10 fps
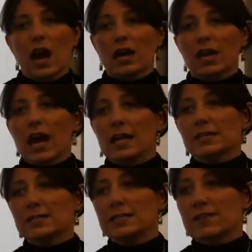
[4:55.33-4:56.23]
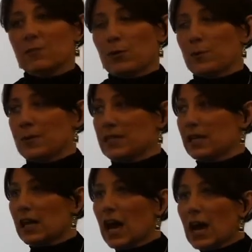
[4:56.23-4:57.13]
A constancy of purpose,
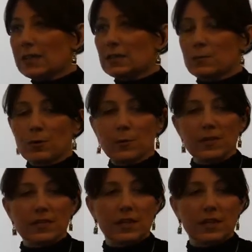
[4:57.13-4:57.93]
a constant purpose,